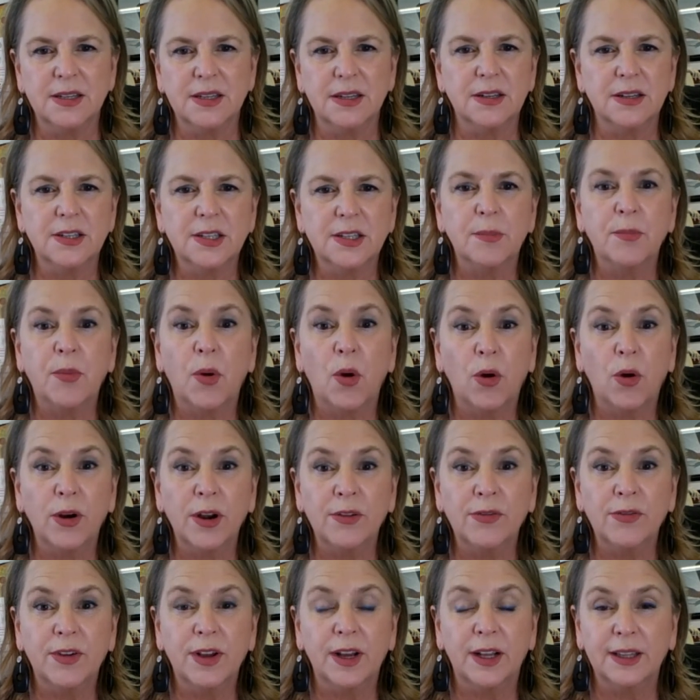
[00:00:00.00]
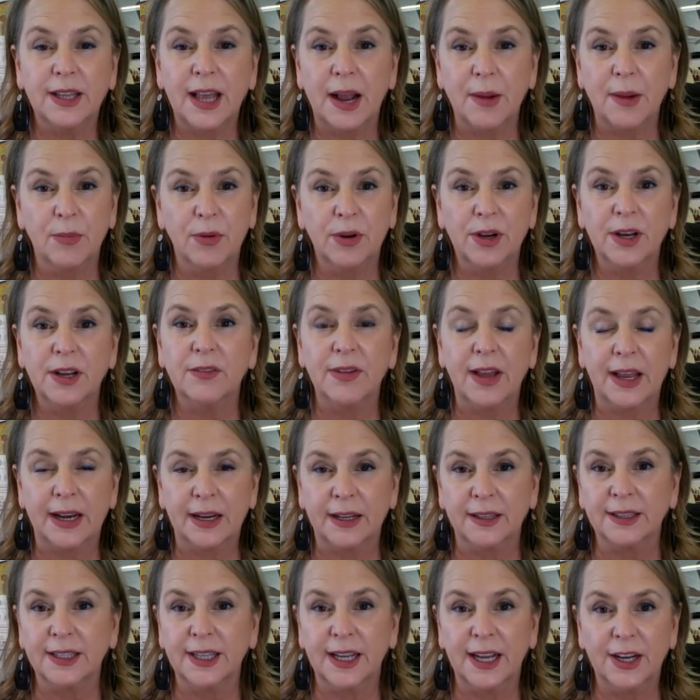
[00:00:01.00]
supportive, collaborative, and
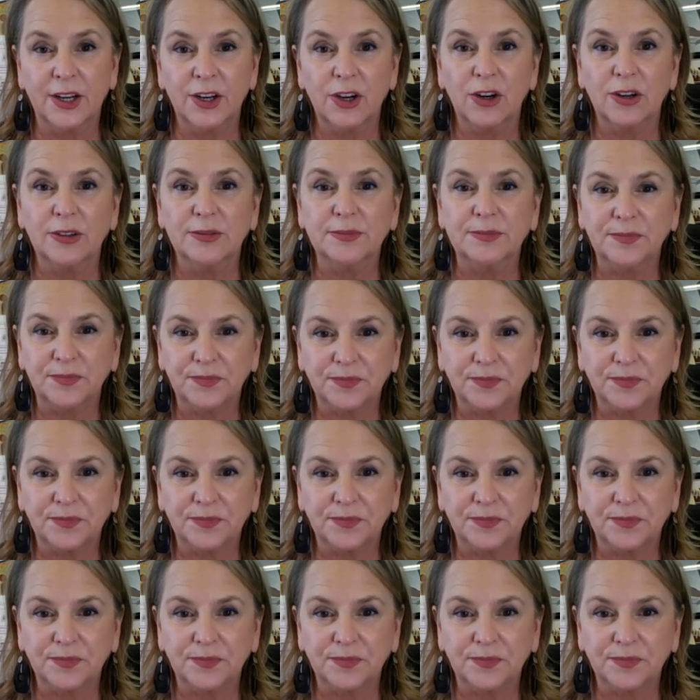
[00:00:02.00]
a leader.